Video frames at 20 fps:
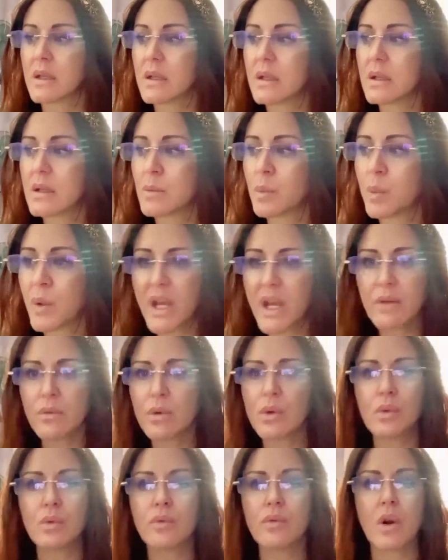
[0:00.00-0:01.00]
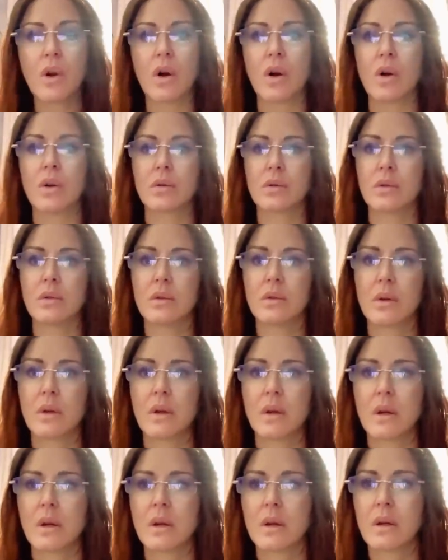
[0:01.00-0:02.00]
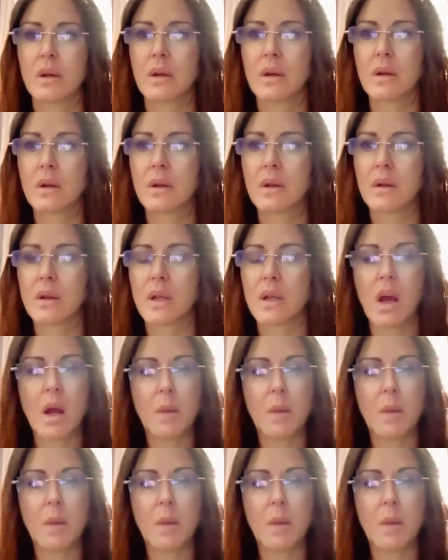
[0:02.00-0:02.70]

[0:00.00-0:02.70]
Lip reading: we're all wrong, then